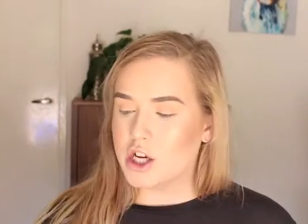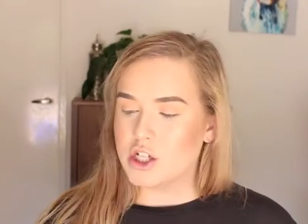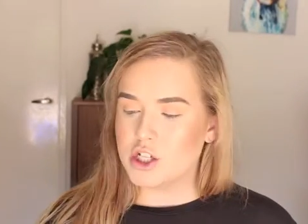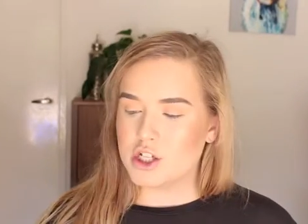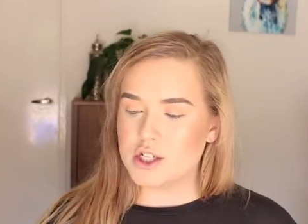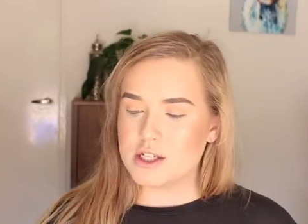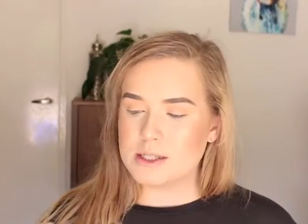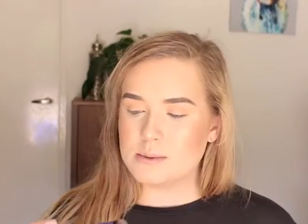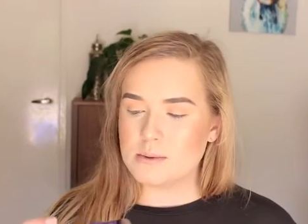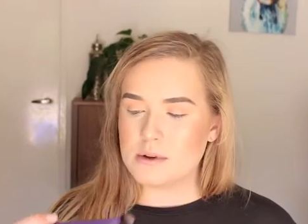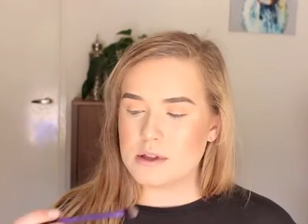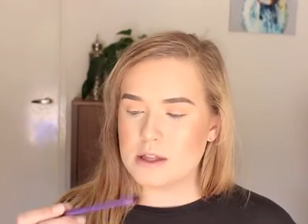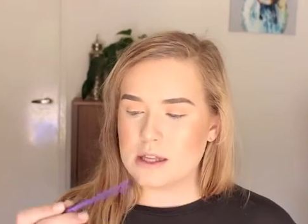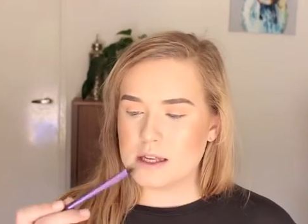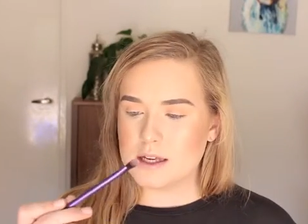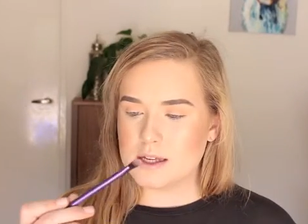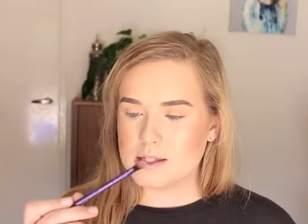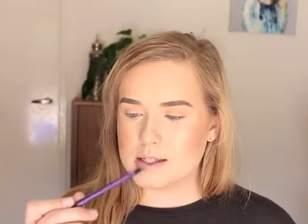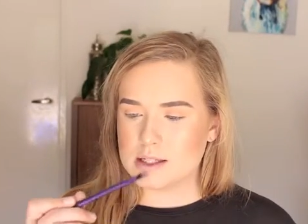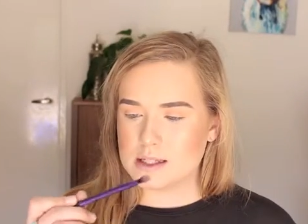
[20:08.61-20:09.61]
Just with
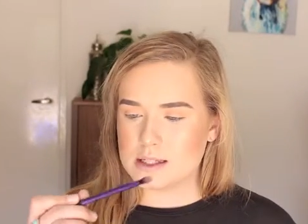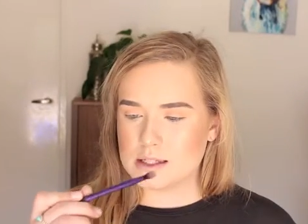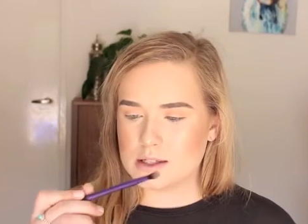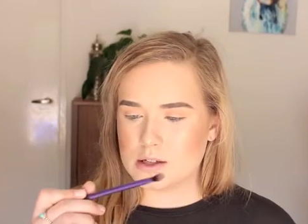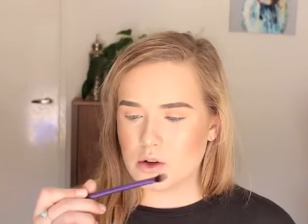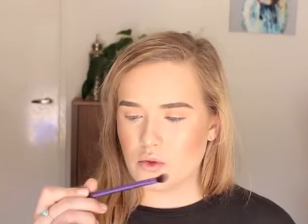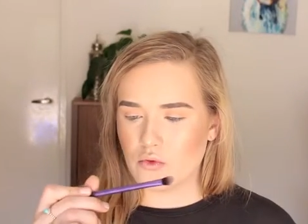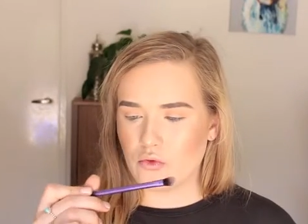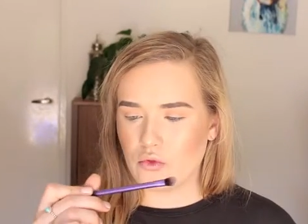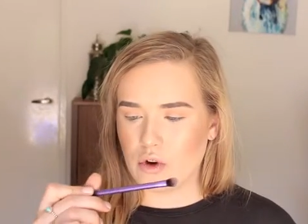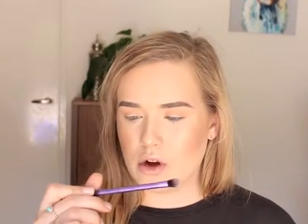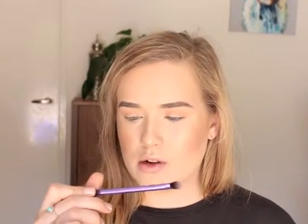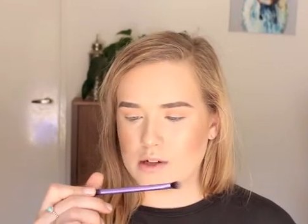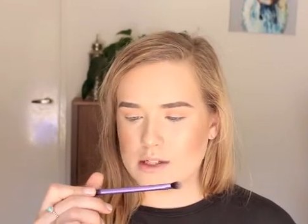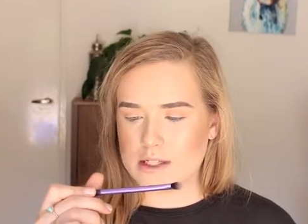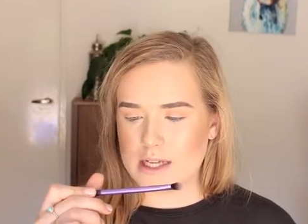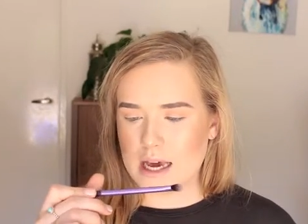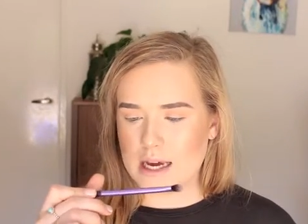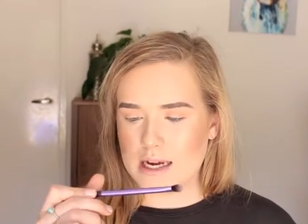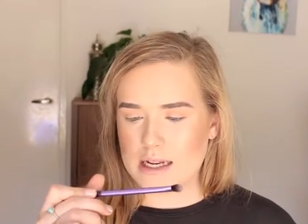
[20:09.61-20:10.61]
this Real
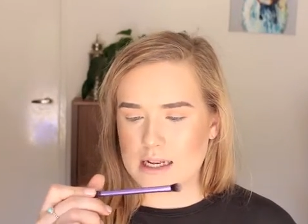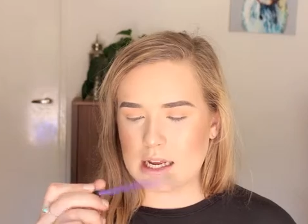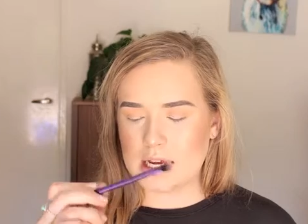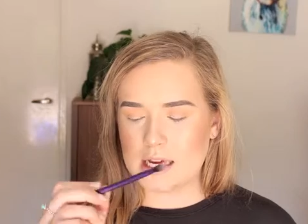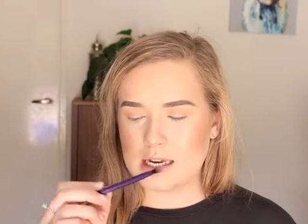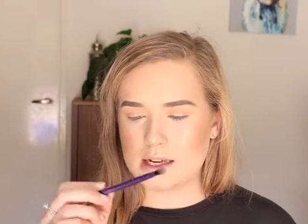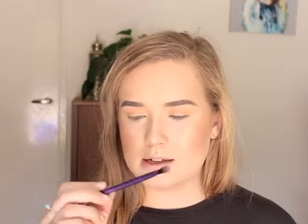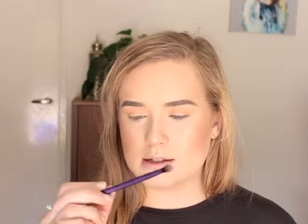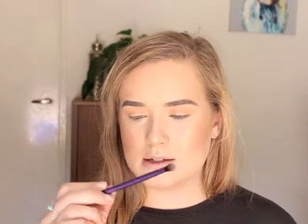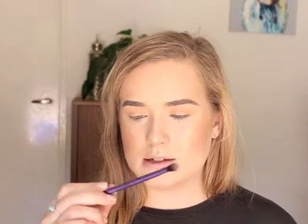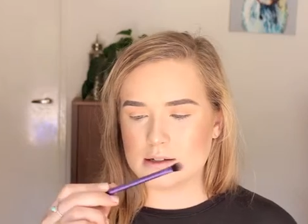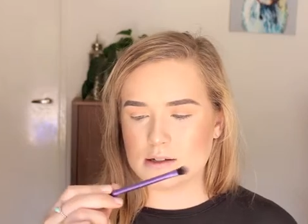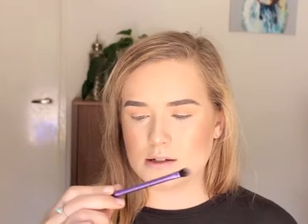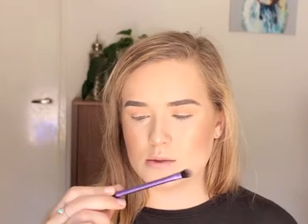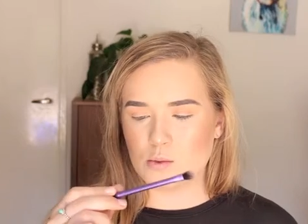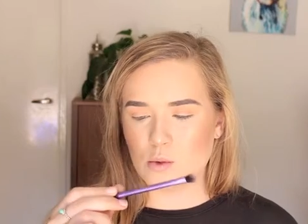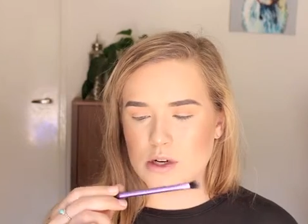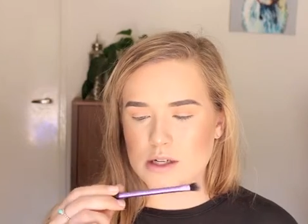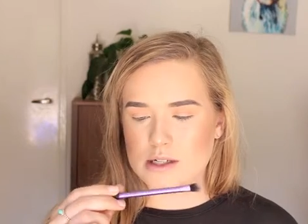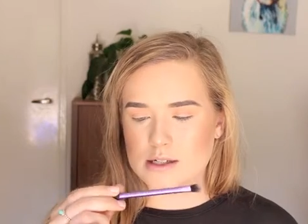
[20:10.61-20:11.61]
Techniques,
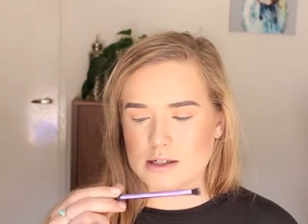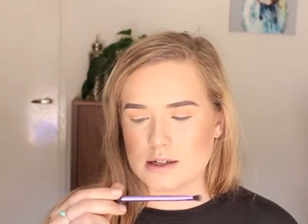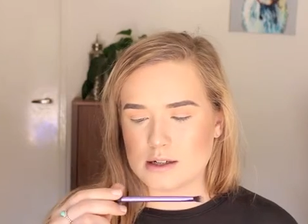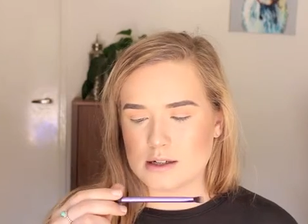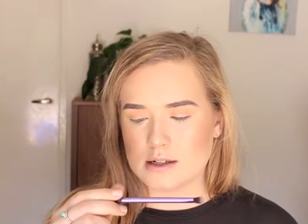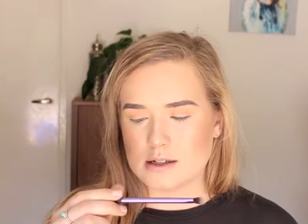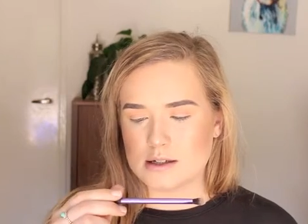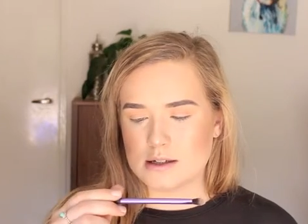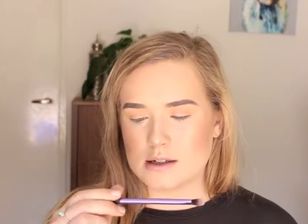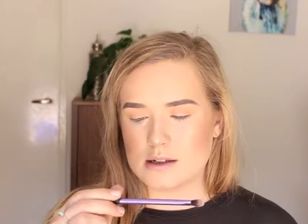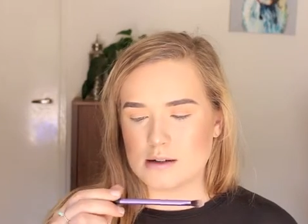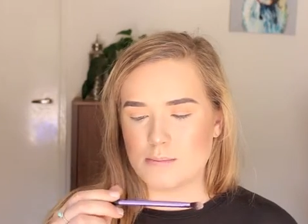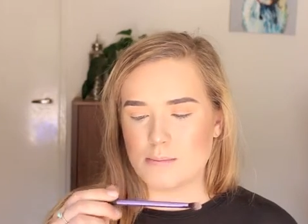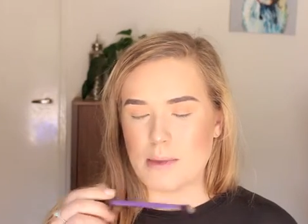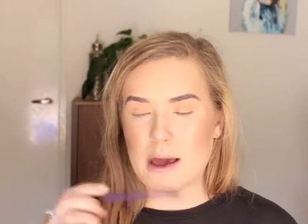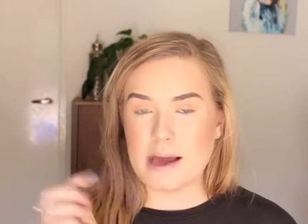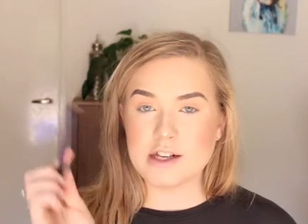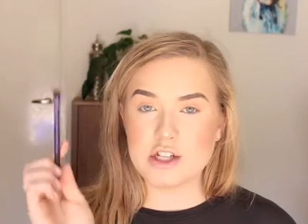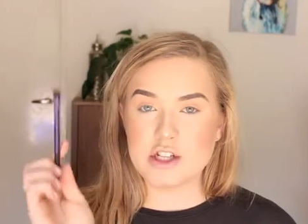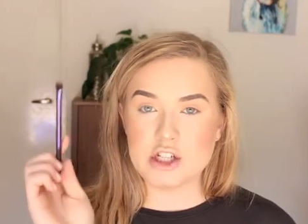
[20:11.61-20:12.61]
what is this?
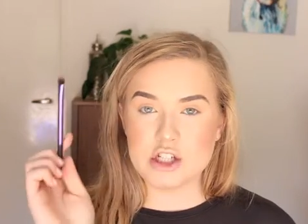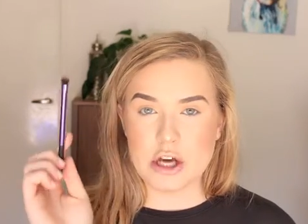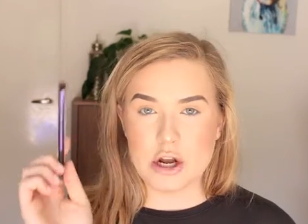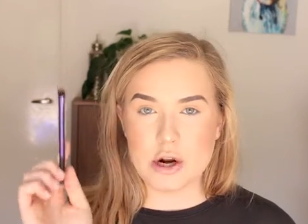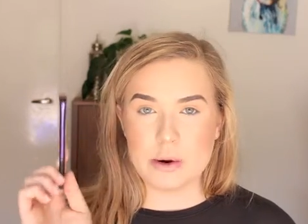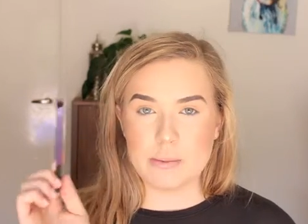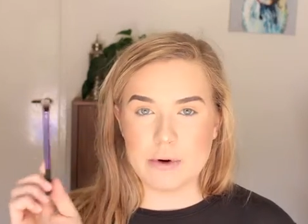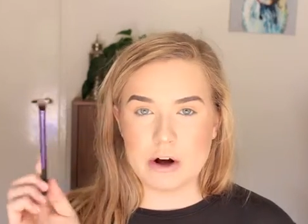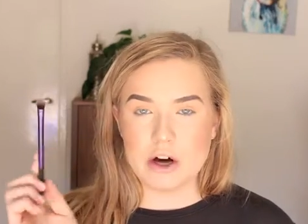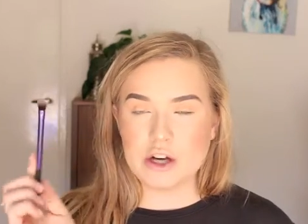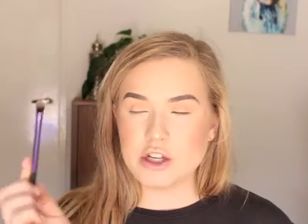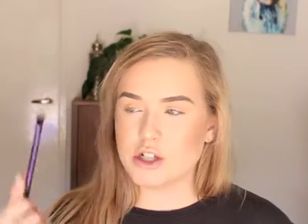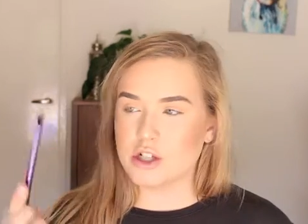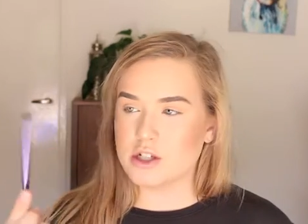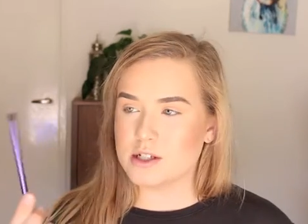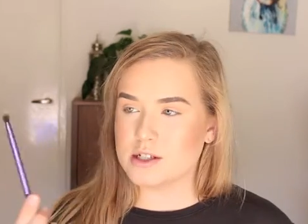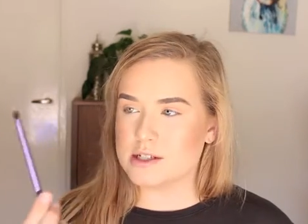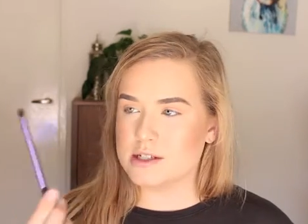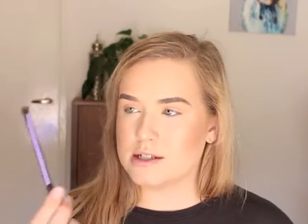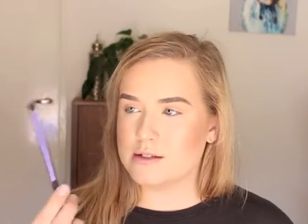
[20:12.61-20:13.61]
Base shadow brush.
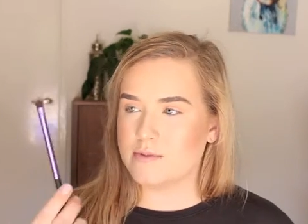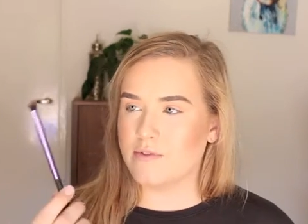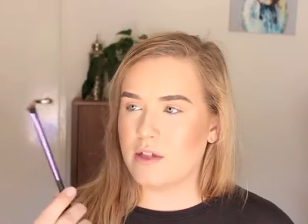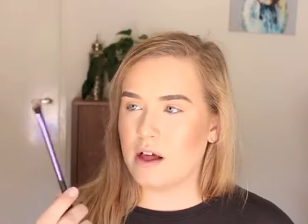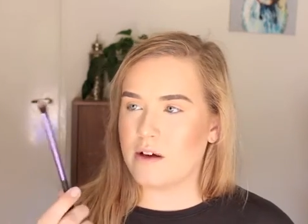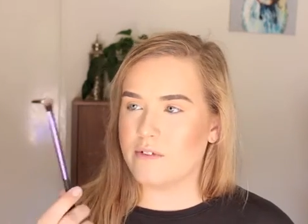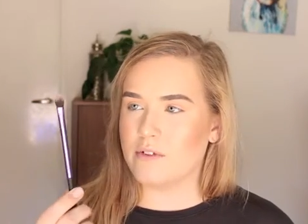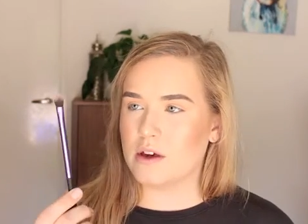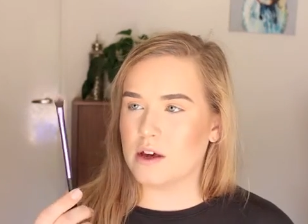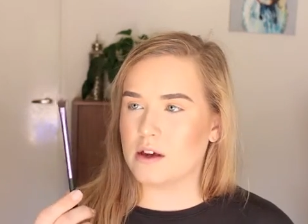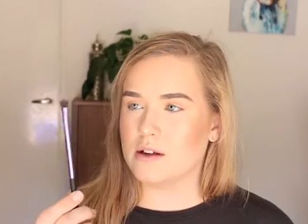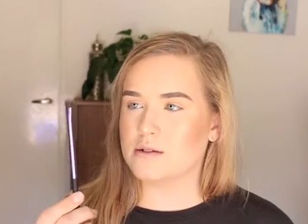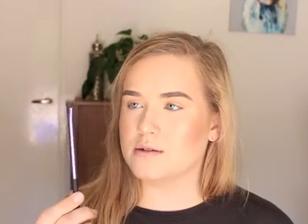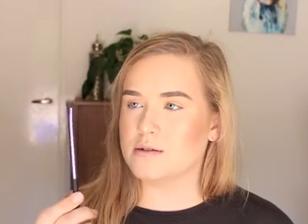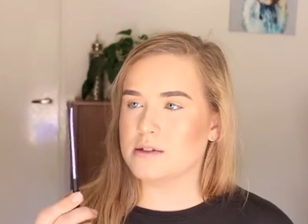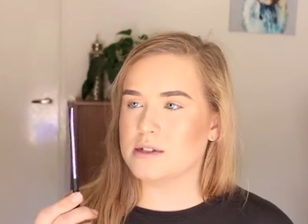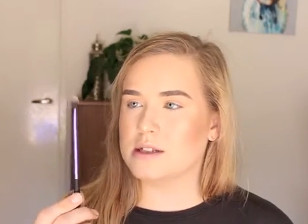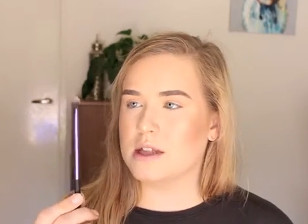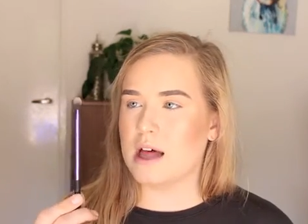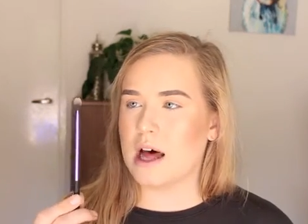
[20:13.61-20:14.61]
It's fluffy and
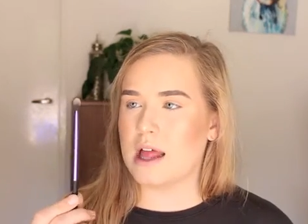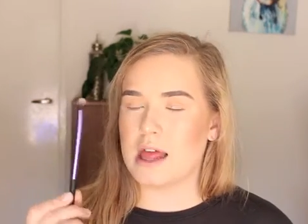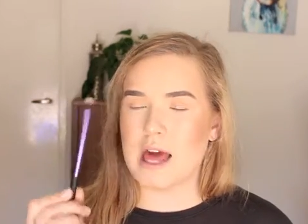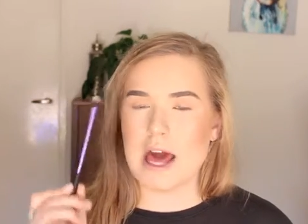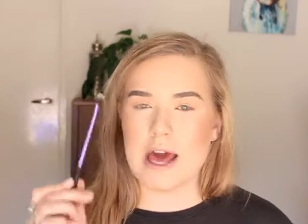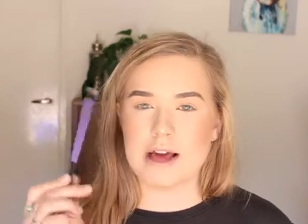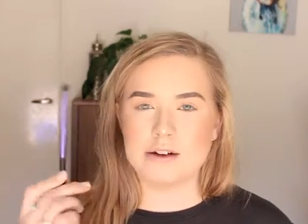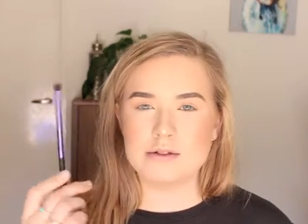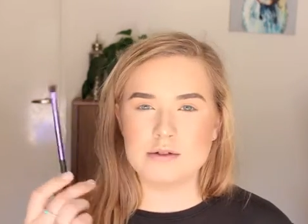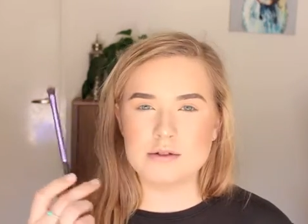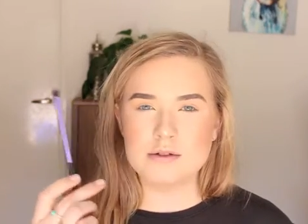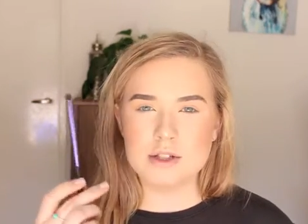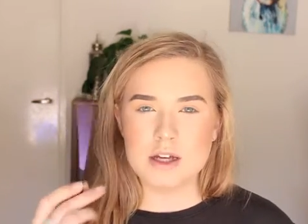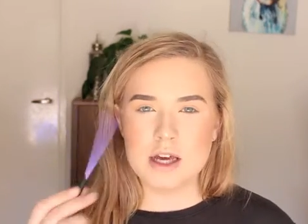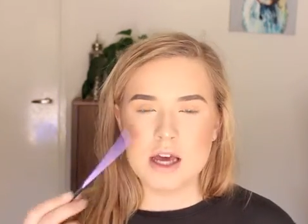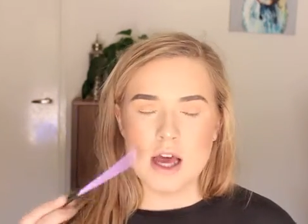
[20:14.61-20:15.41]
slightly angled.